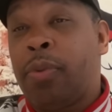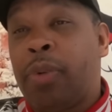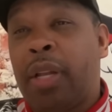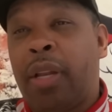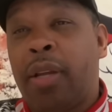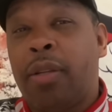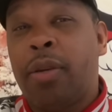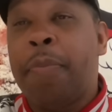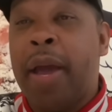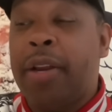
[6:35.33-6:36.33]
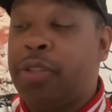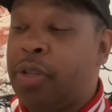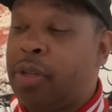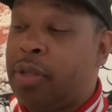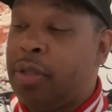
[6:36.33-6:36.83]
what that is? Your
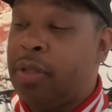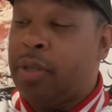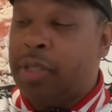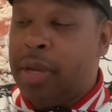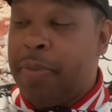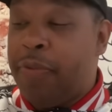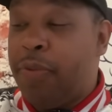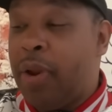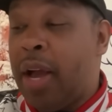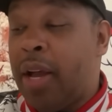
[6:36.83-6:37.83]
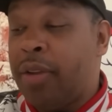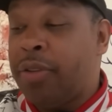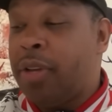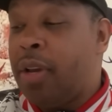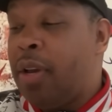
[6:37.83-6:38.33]
manager to send me a few
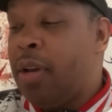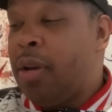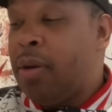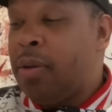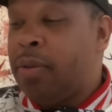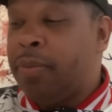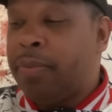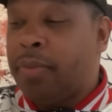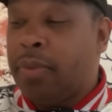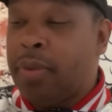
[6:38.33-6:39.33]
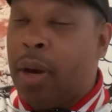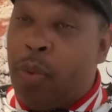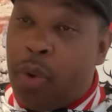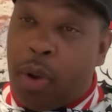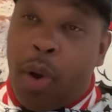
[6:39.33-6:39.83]
dollars. Um, I
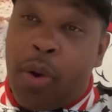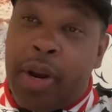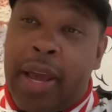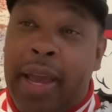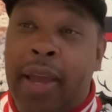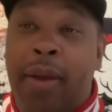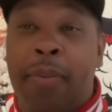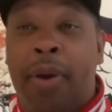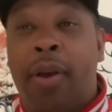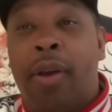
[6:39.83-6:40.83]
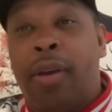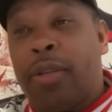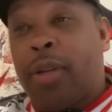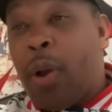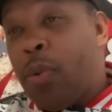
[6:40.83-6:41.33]
don't want to call a name,
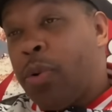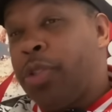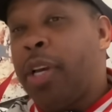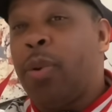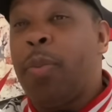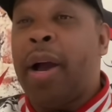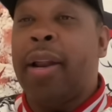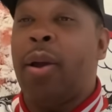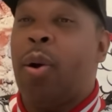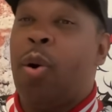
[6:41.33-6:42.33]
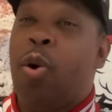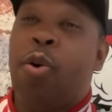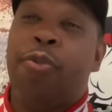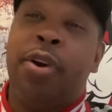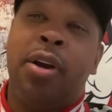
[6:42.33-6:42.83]
so I don't want to take nobody
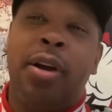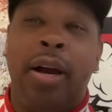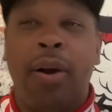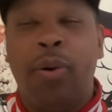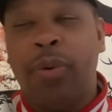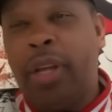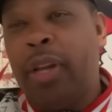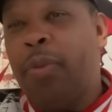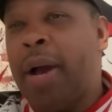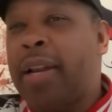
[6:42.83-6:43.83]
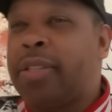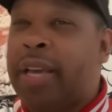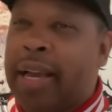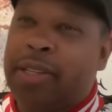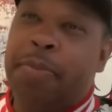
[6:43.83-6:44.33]
off. I don't need nobody
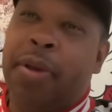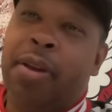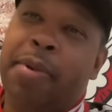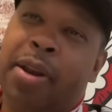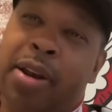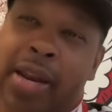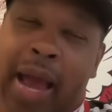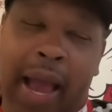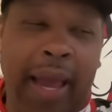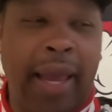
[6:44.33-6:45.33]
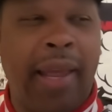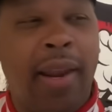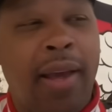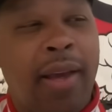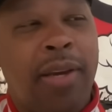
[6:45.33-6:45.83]
texting me in the middle of the night.
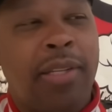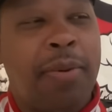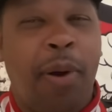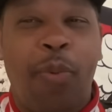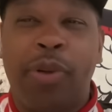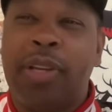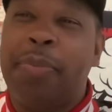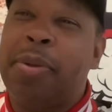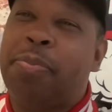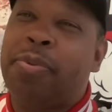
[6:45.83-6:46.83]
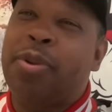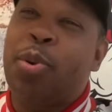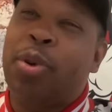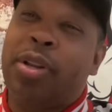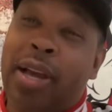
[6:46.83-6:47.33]
Tell me what they be, you
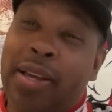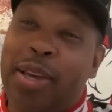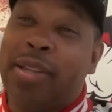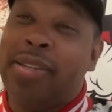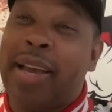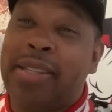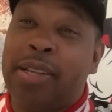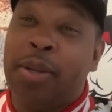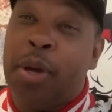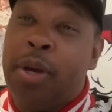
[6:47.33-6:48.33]
know, they get the text. The,